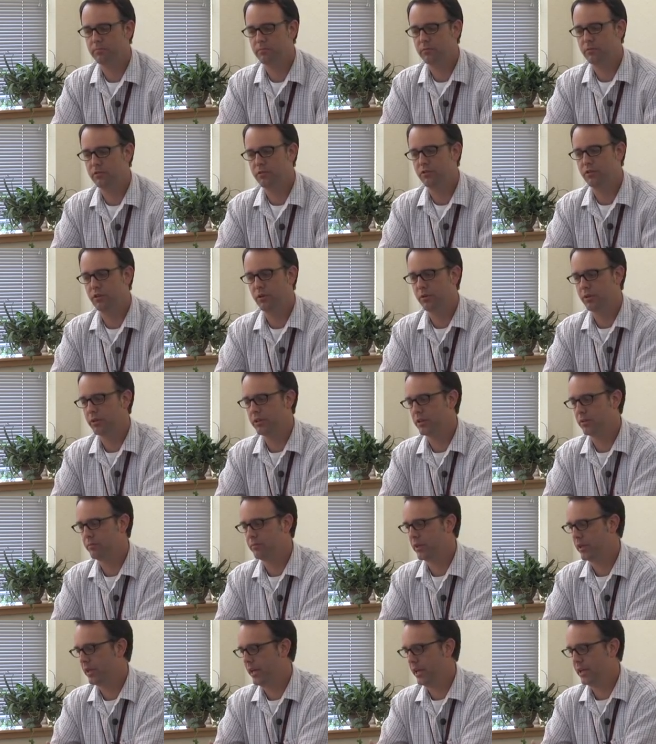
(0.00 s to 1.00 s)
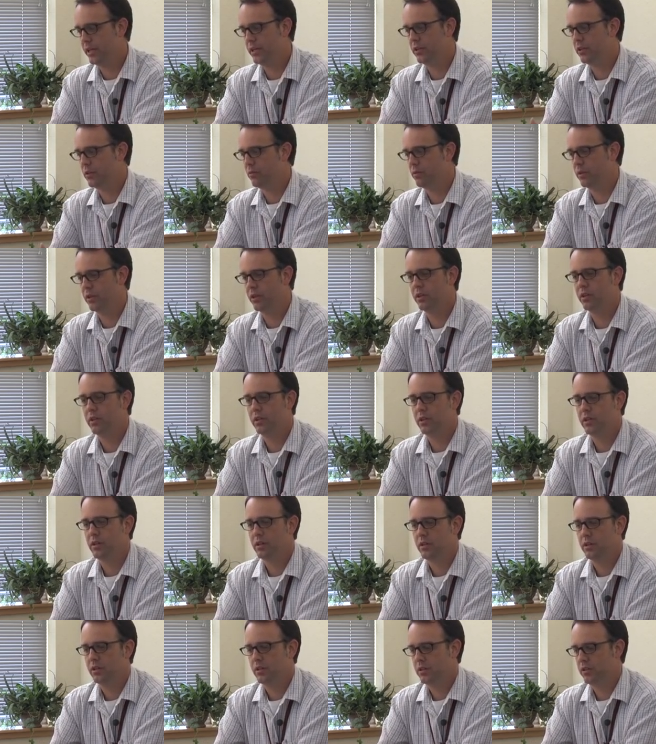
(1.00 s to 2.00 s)
showing them that, hey, you know what?
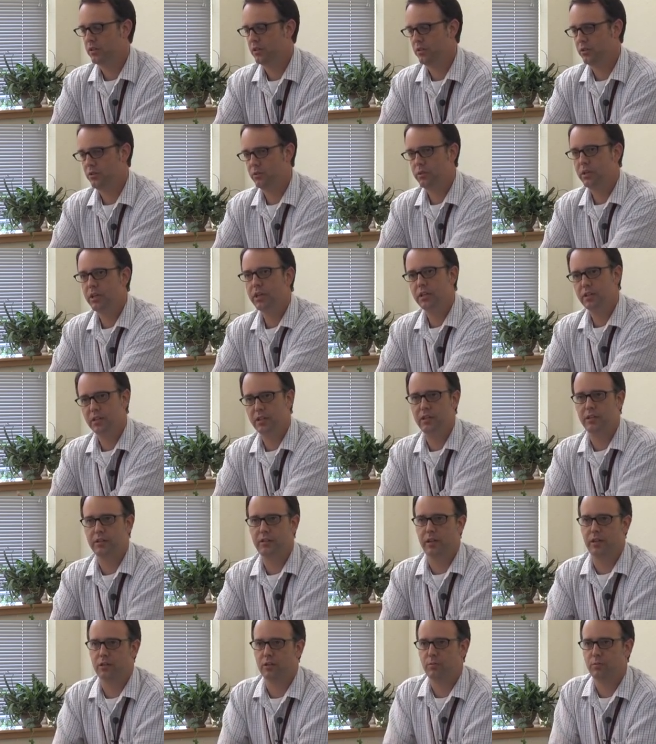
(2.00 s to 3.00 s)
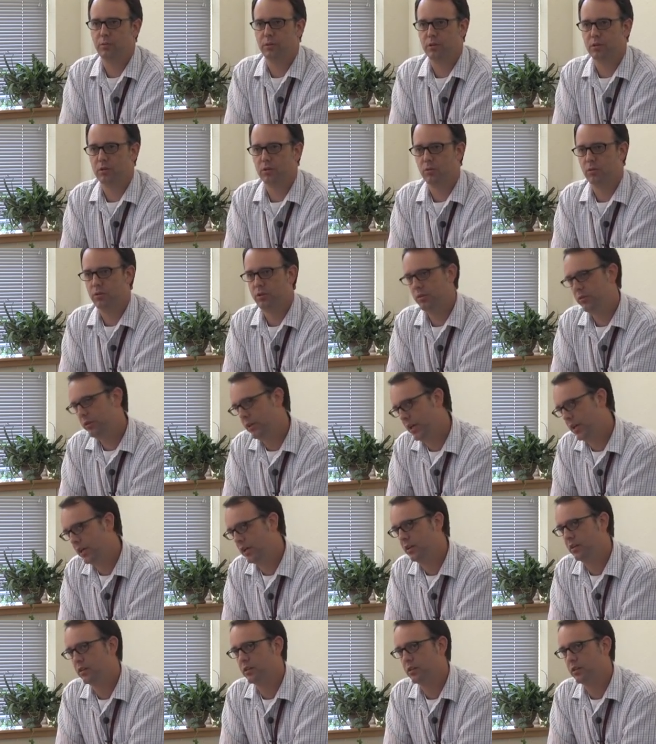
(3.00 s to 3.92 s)
You can get a textbook or you can get